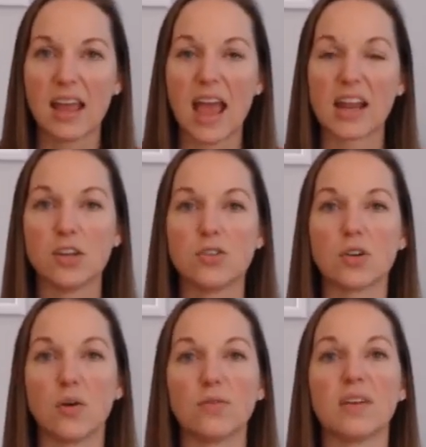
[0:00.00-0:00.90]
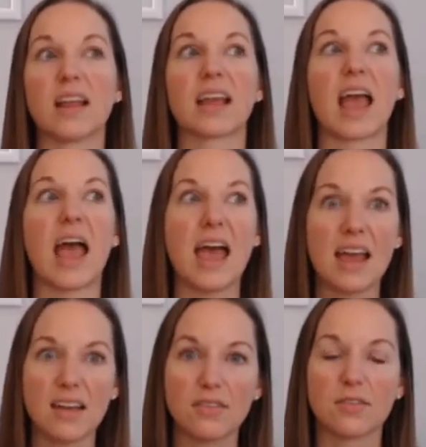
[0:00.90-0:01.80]
and you don't feel like
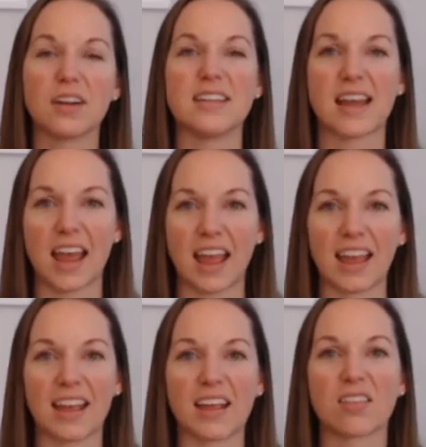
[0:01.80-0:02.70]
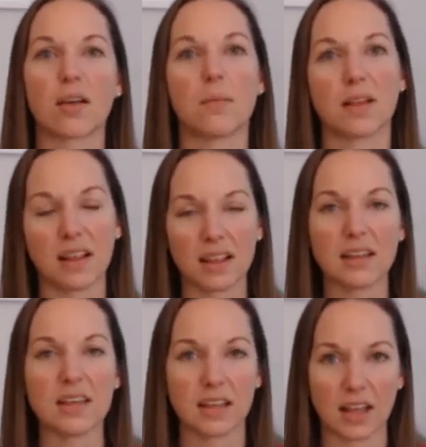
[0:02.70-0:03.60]
every day is completely
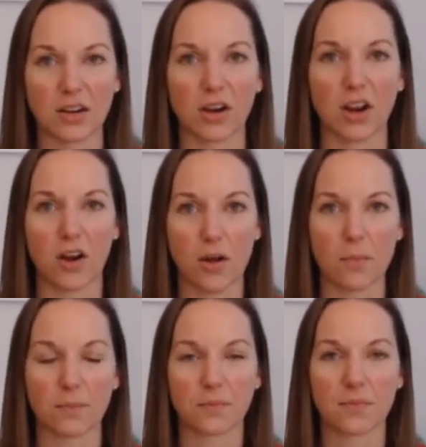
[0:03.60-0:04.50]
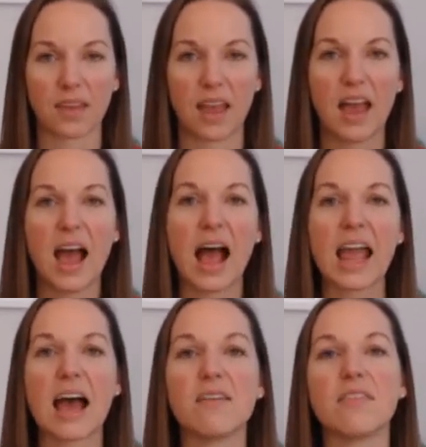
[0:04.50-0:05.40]
decluttering your home. I
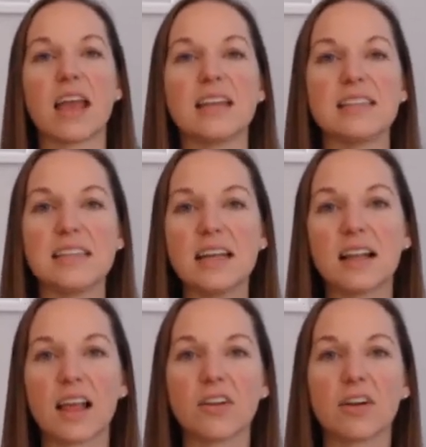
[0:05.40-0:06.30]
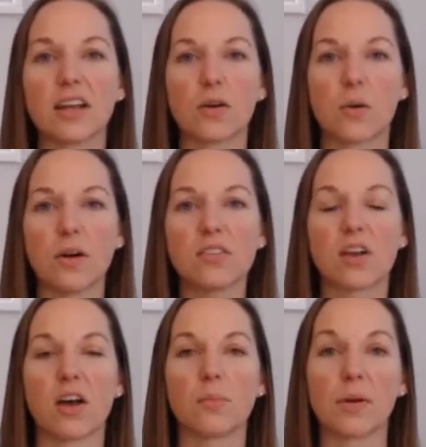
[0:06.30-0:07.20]
have a decluttering course
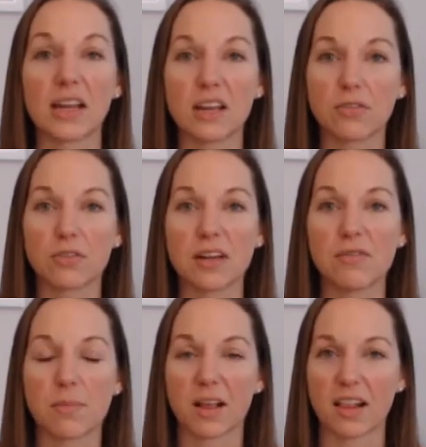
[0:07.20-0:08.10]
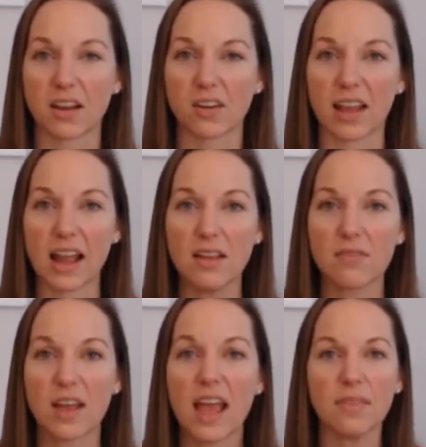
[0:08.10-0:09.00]
called Breaking Free from the Cluttered Life,
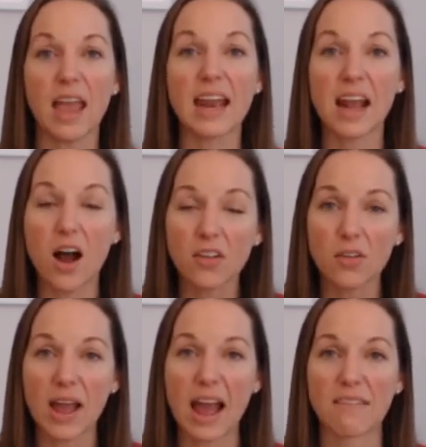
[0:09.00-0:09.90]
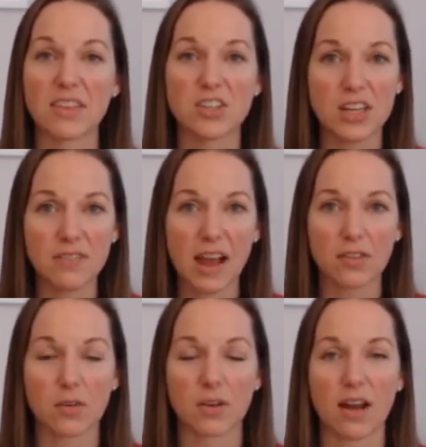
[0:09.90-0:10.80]
and I also have the Chief
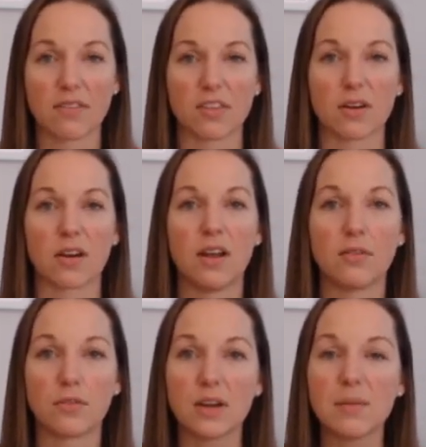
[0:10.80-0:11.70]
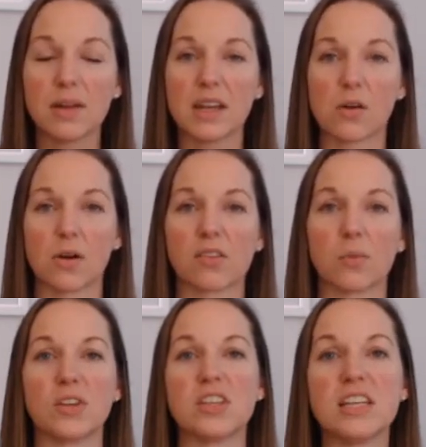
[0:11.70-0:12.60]
Household Officer free mini course
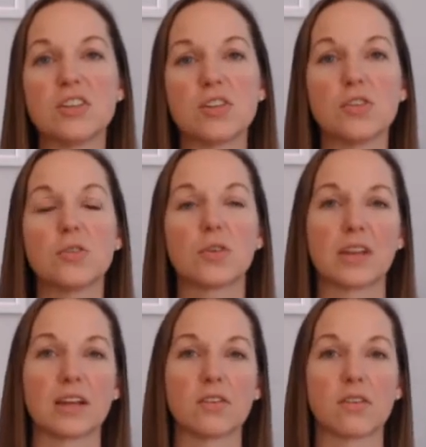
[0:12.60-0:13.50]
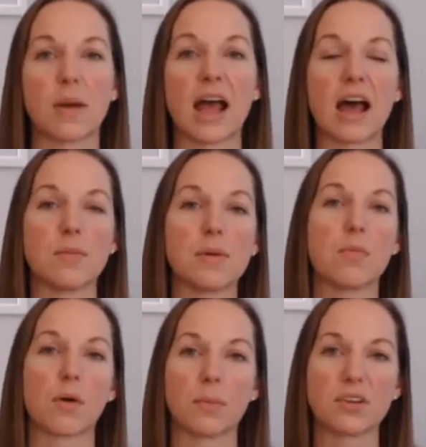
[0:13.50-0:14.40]
which teaches you skills about how to be
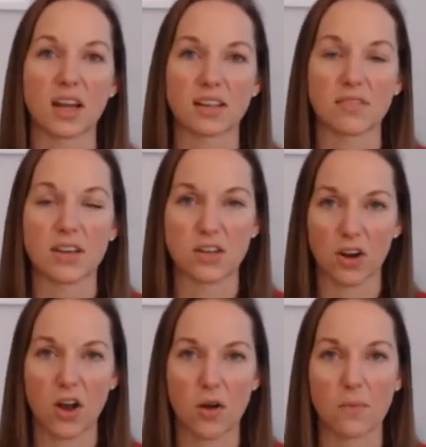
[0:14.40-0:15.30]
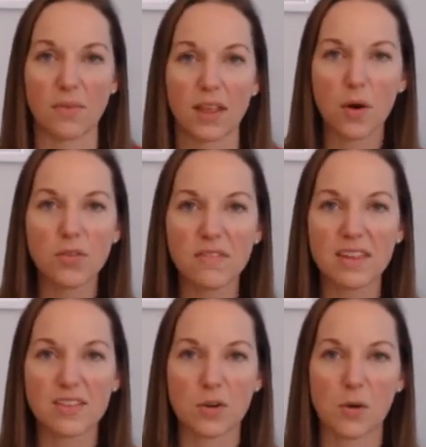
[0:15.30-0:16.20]
more productive in your home. Both of
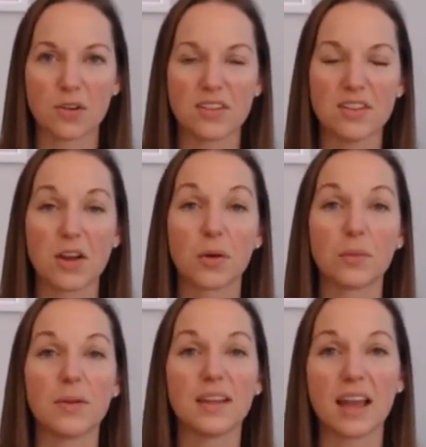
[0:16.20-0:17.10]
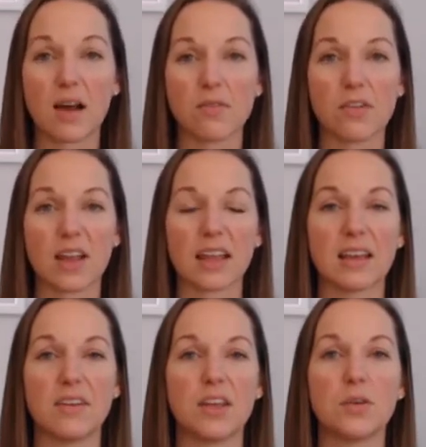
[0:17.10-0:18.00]
these courses are really helpful in
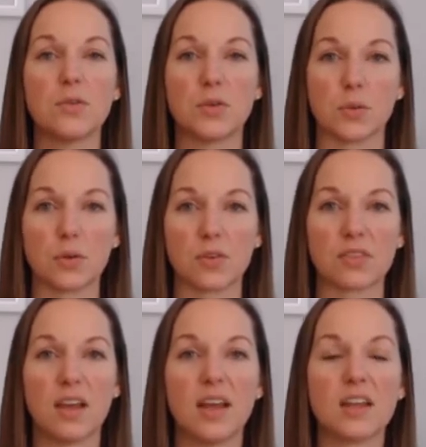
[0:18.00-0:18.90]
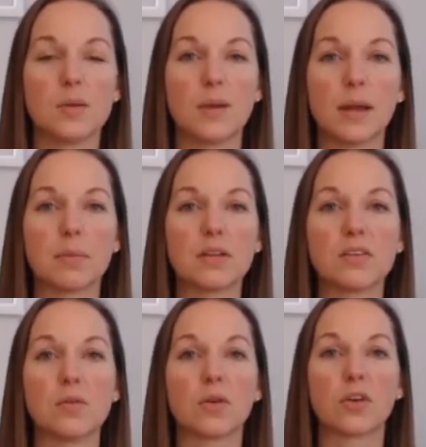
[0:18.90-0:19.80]
giving you tools to be able
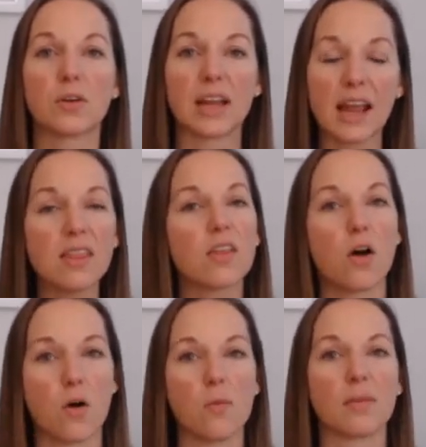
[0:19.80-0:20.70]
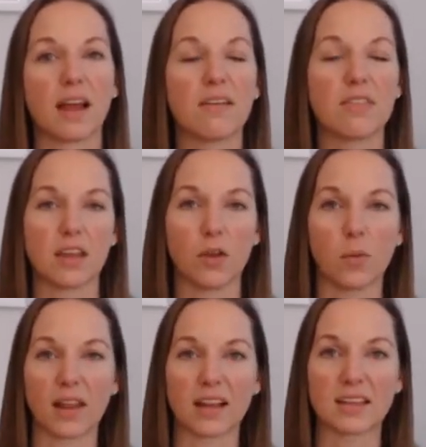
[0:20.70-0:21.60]
to create the home life that you
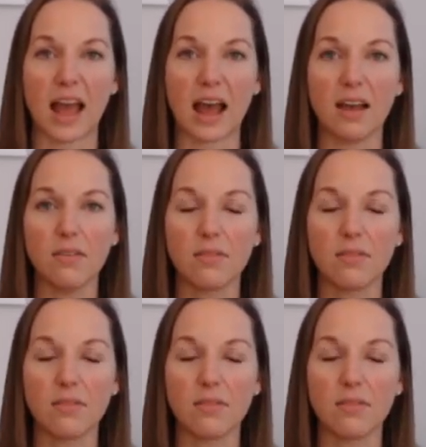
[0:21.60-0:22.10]
would like to have